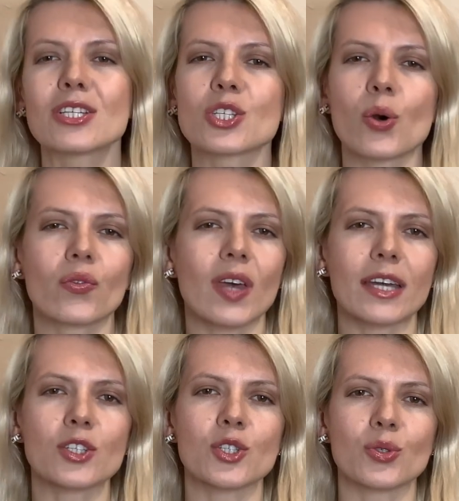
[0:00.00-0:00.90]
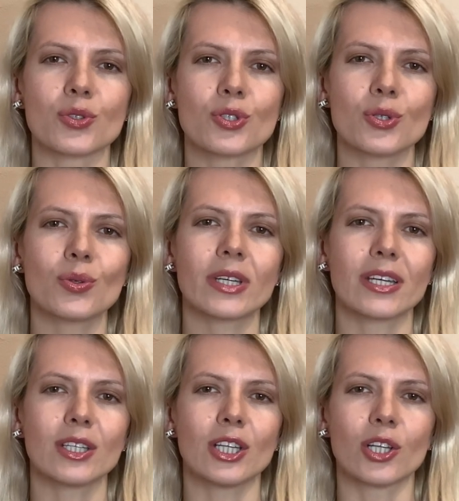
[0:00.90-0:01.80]
so that you too
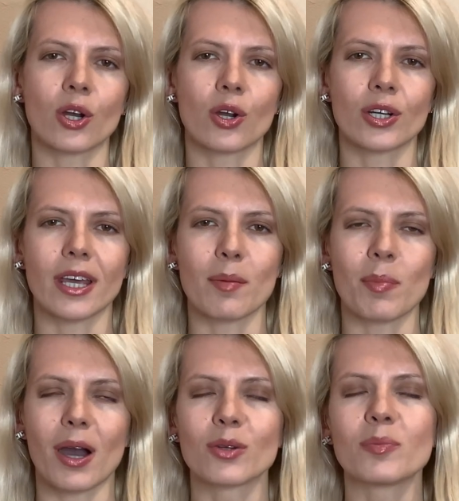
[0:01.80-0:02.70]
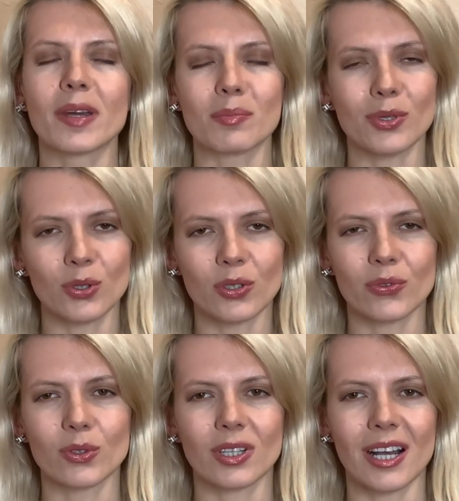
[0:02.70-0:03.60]
can learn about my
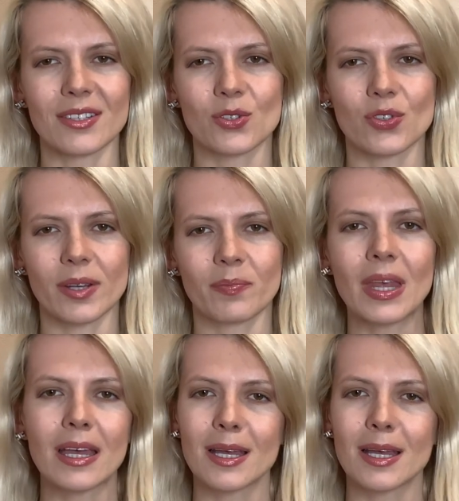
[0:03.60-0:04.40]
beautiful country.